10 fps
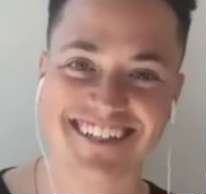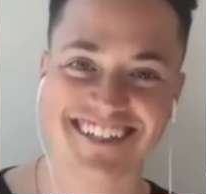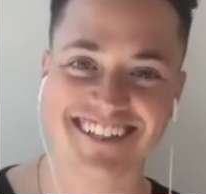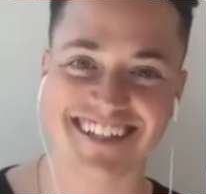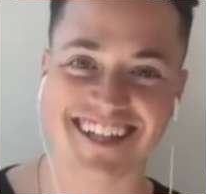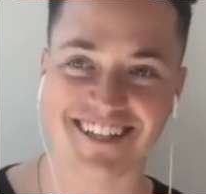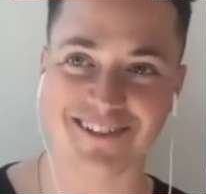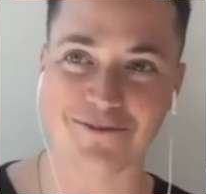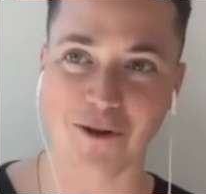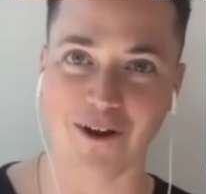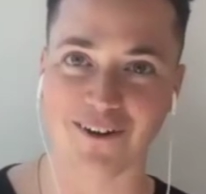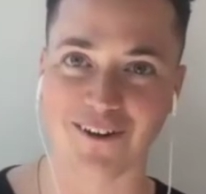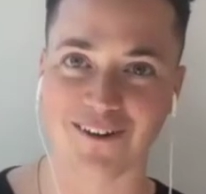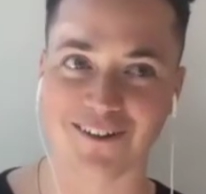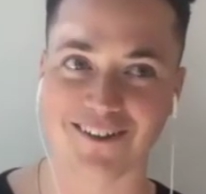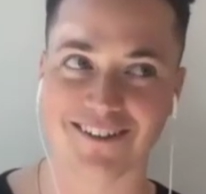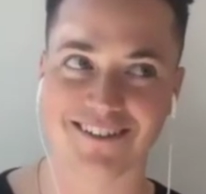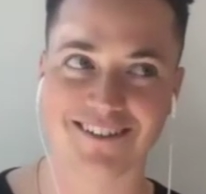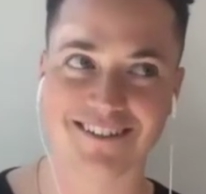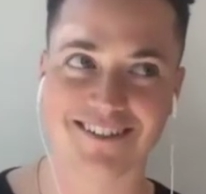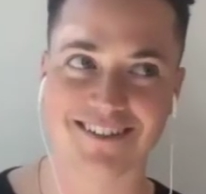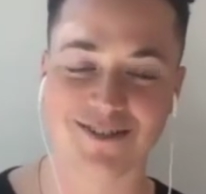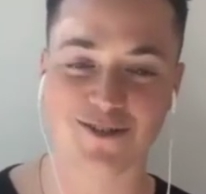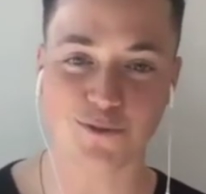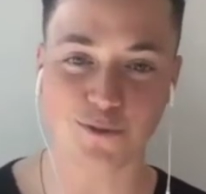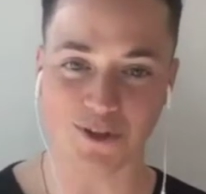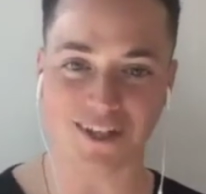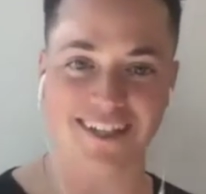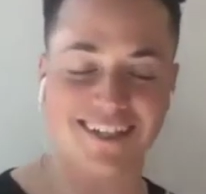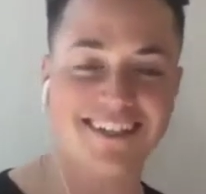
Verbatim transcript: that you are stewarding